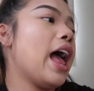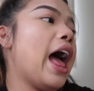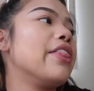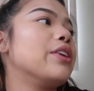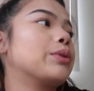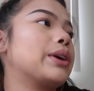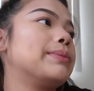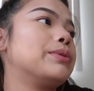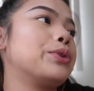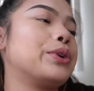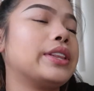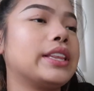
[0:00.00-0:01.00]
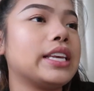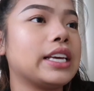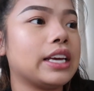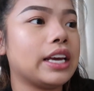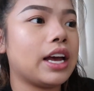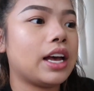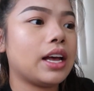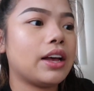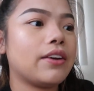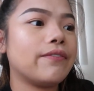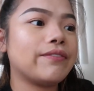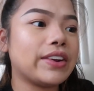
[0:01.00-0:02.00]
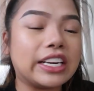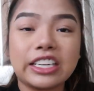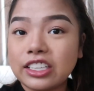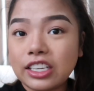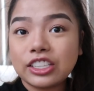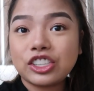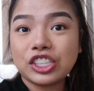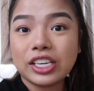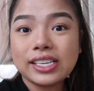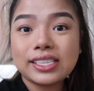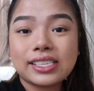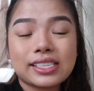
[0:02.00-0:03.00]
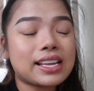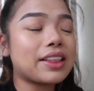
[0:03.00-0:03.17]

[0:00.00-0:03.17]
And then when I'm doing the fitted sheets,